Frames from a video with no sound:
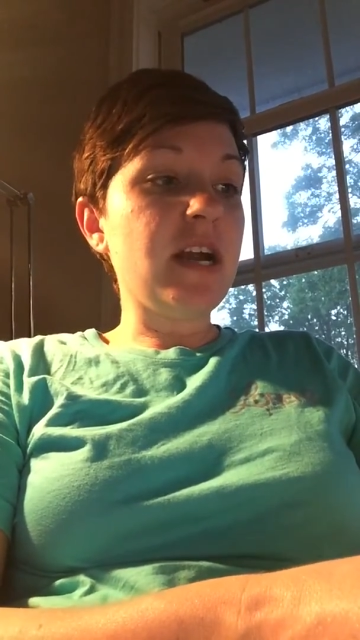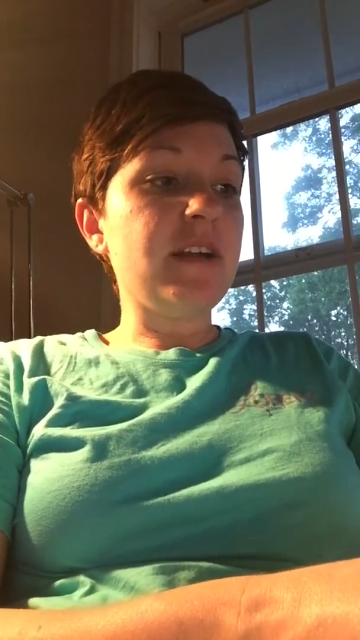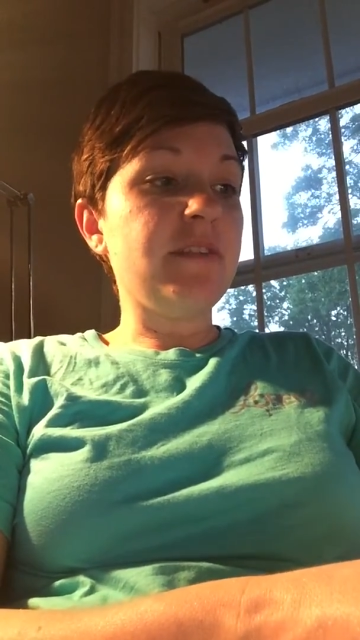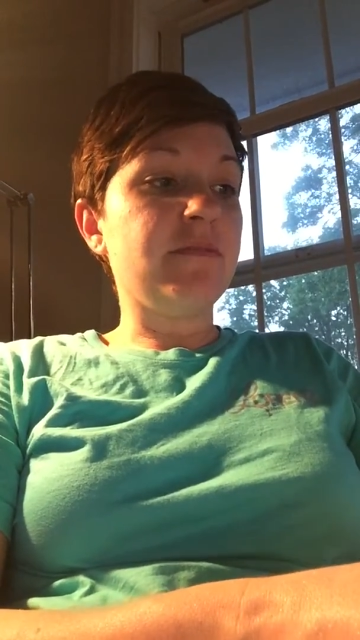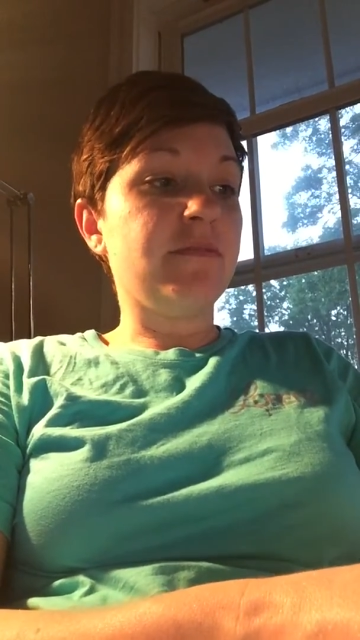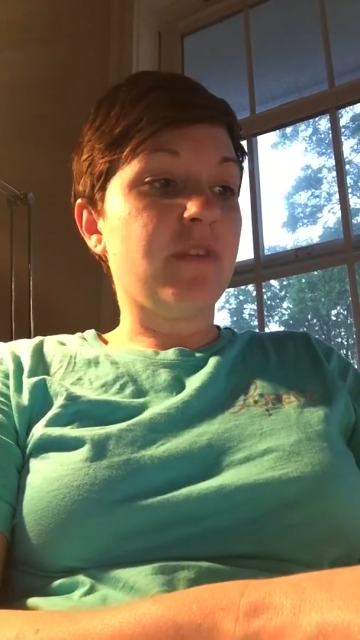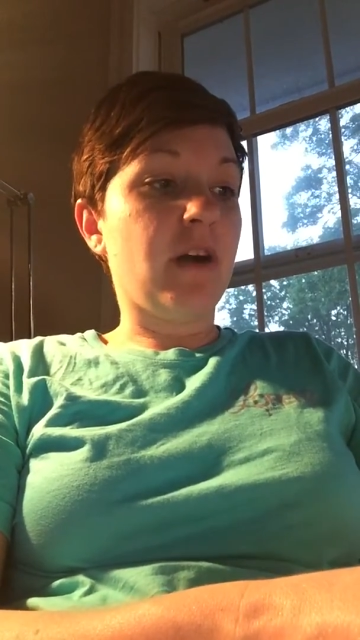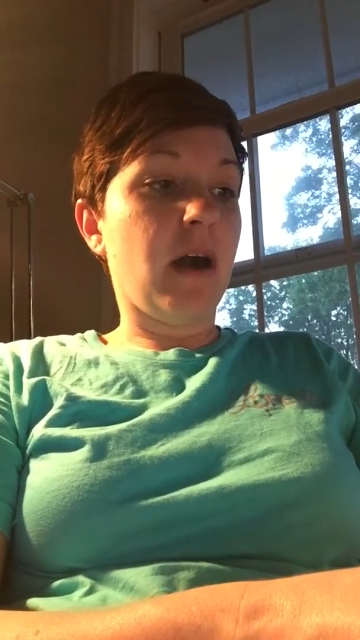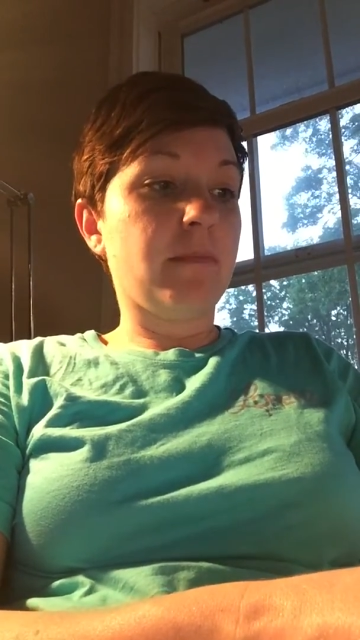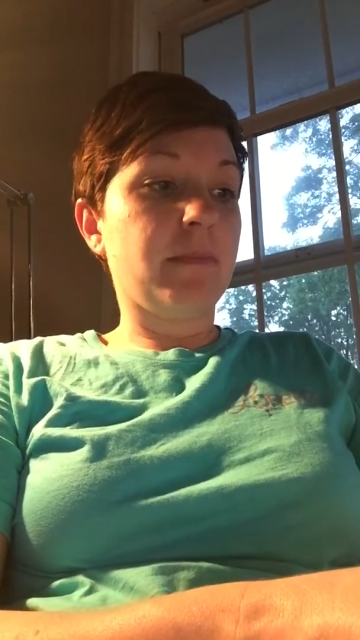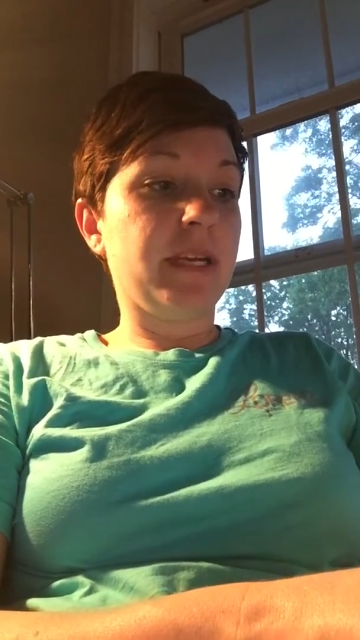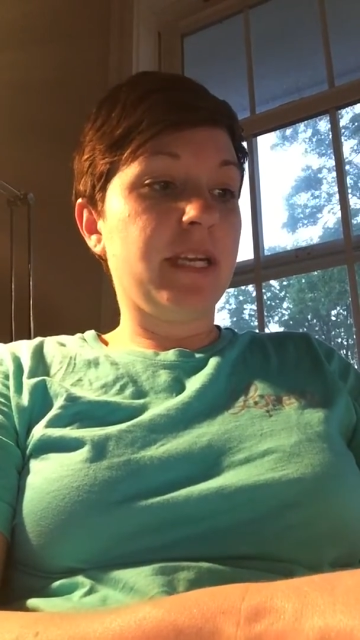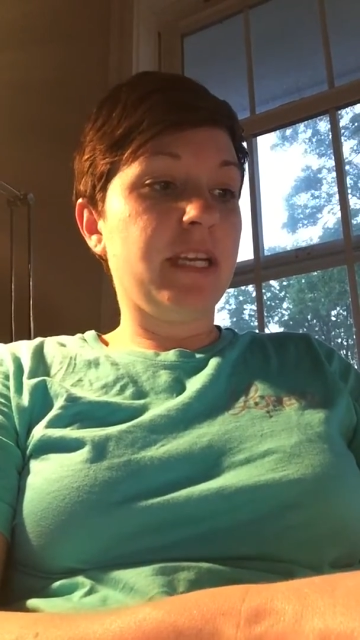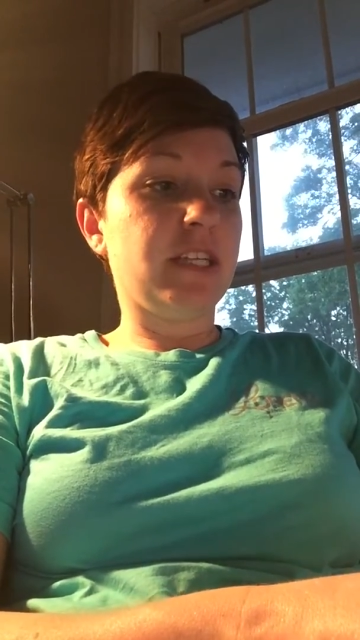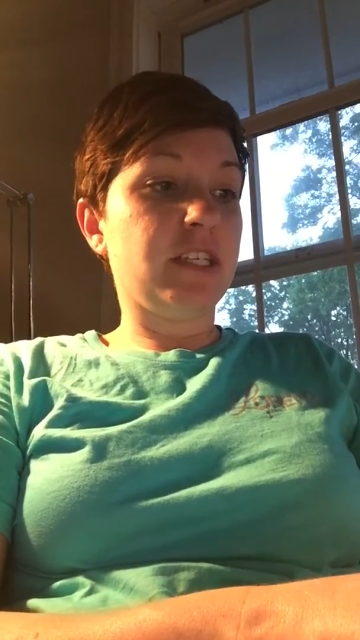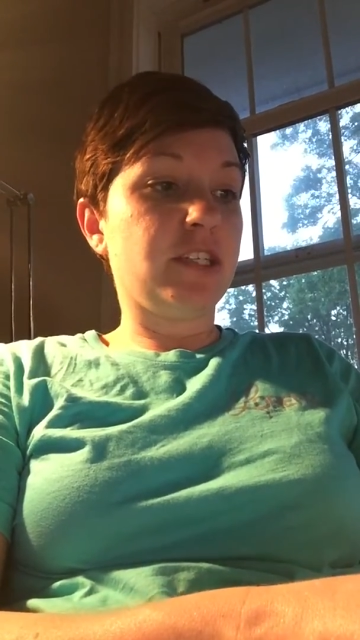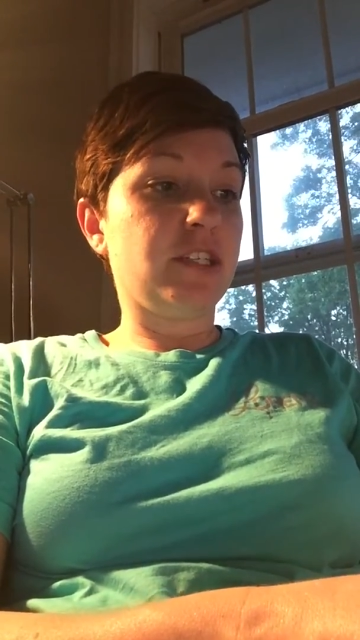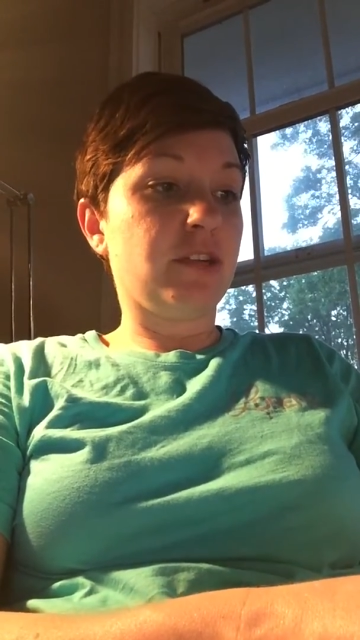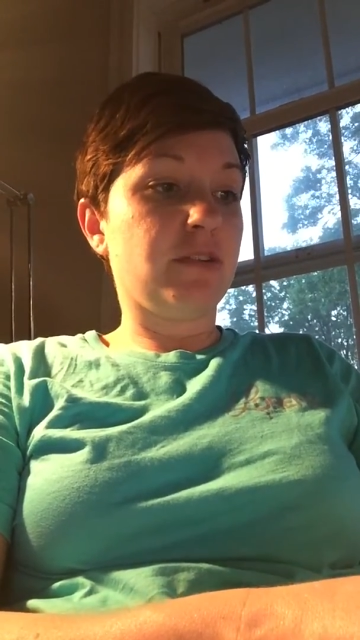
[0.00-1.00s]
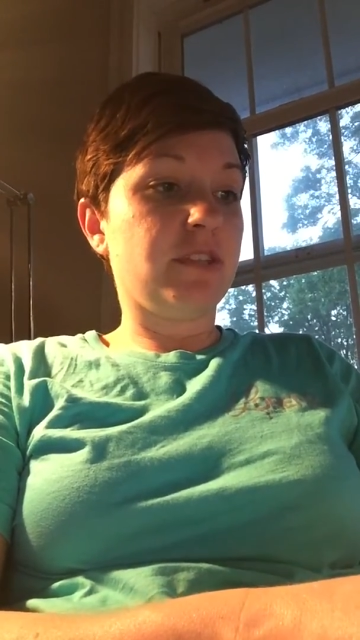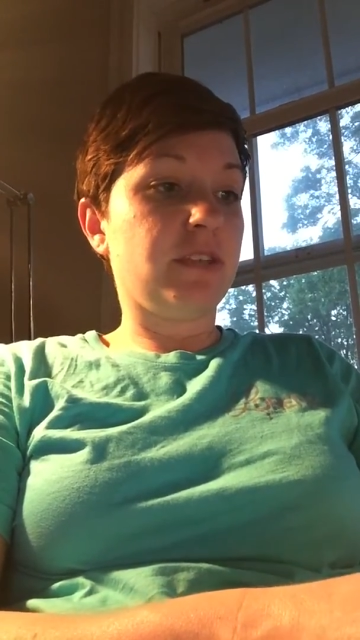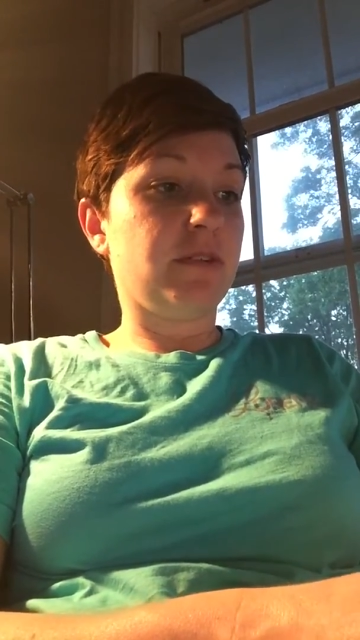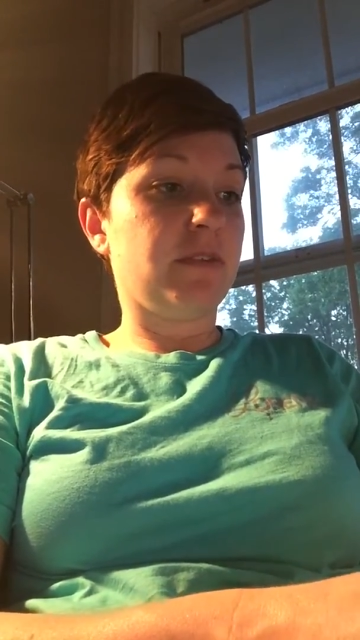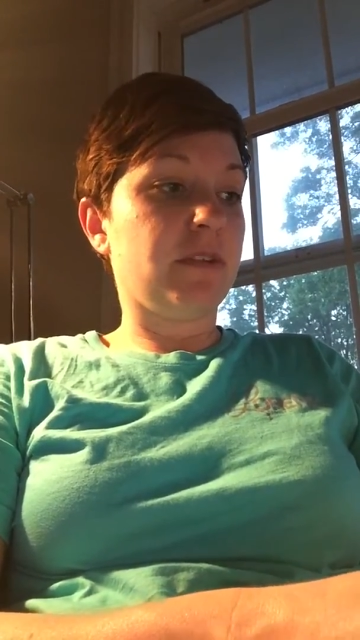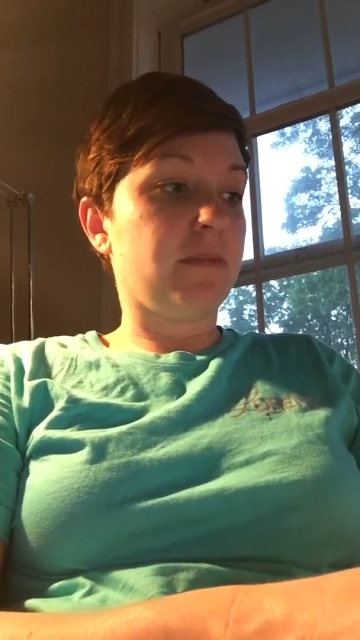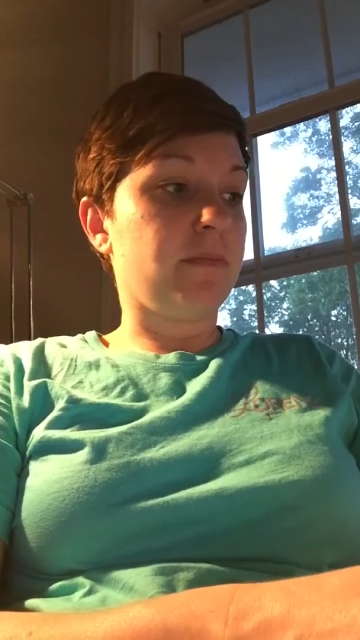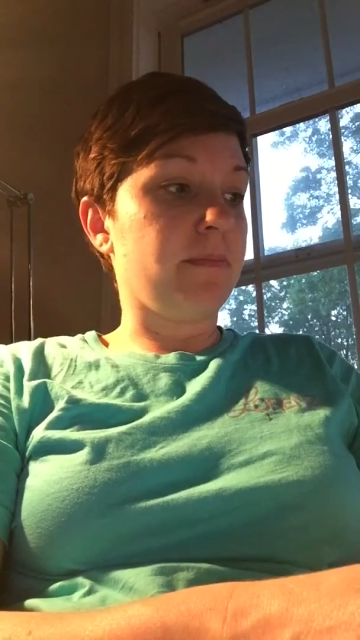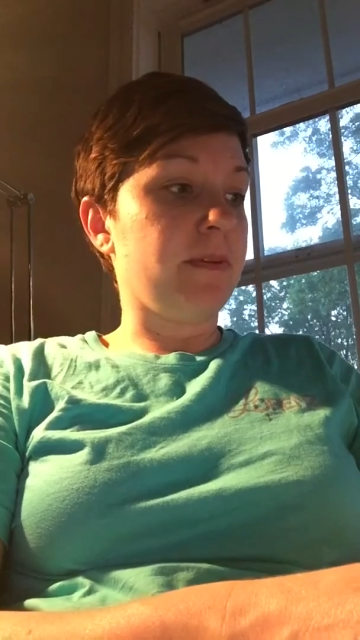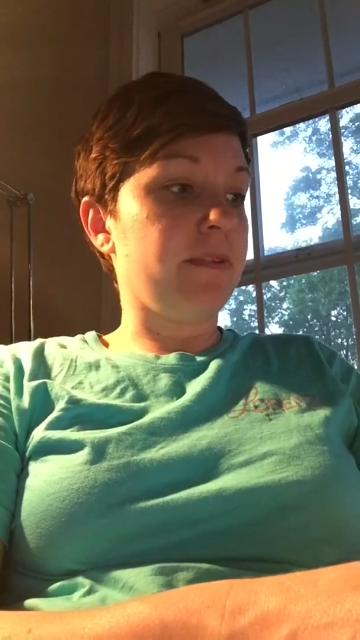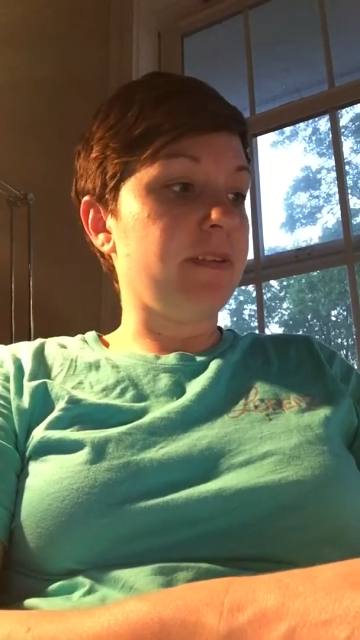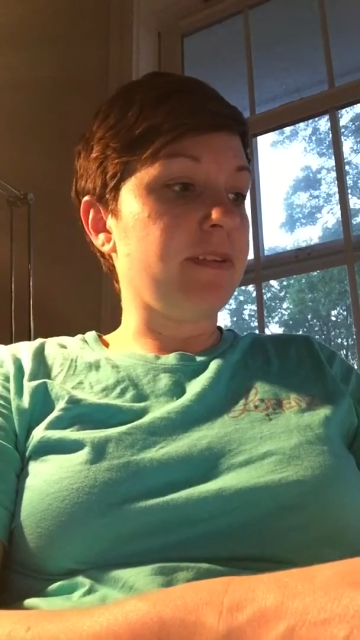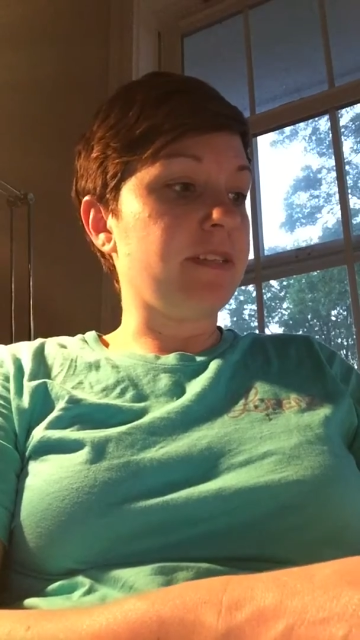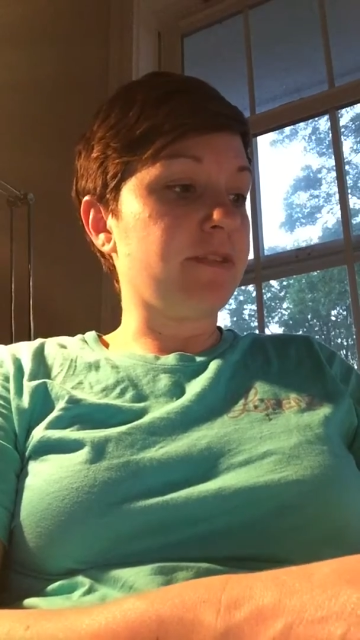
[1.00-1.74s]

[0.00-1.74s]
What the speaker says: and vomiting associated with